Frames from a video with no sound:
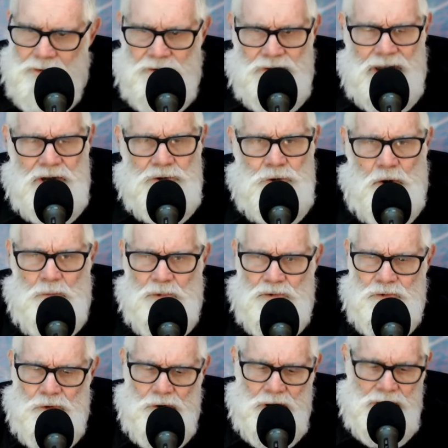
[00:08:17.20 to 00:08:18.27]
St. Joe,
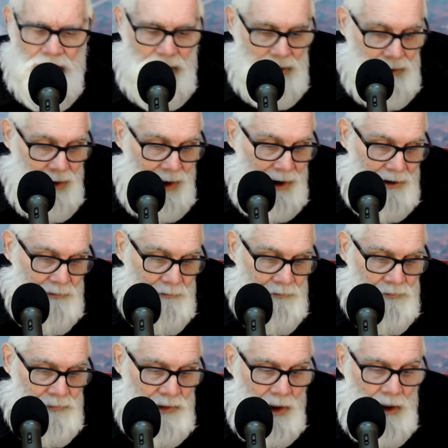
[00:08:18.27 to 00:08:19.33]
Missouri, that night.
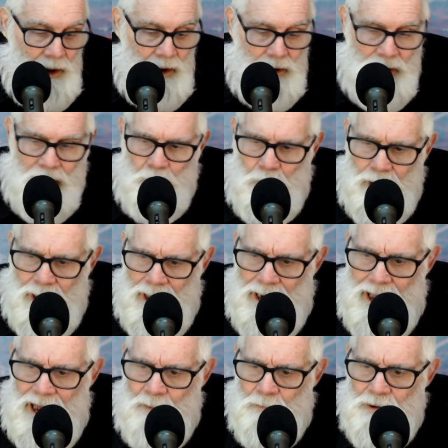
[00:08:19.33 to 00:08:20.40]
Now, when that
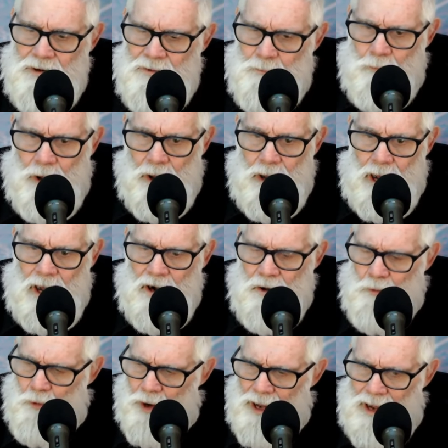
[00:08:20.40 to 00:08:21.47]
happened, I
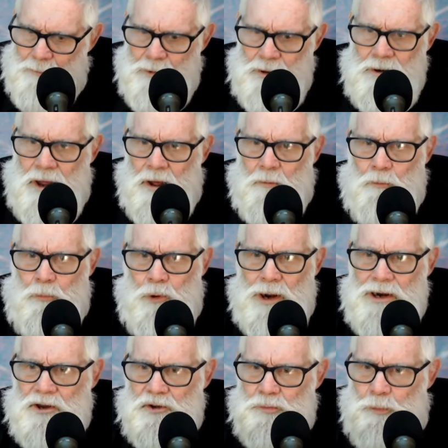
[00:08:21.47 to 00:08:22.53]
know what happened.
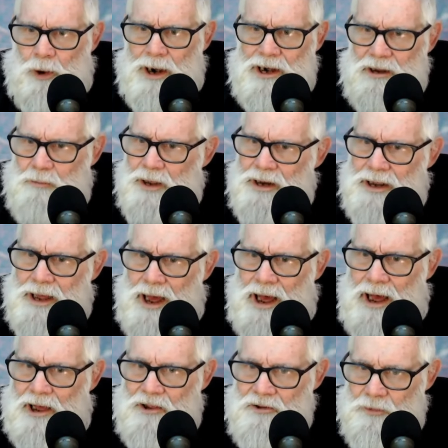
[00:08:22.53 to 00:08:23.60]
Brenda sprayed him in the
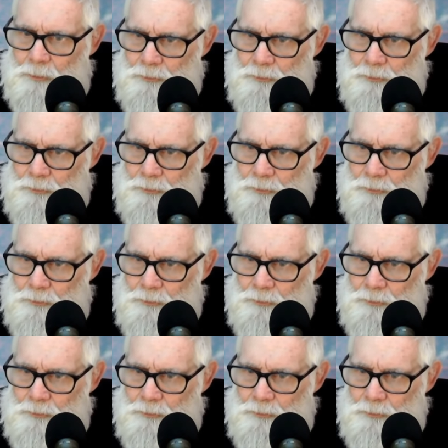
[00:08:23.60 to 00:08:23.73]
eyes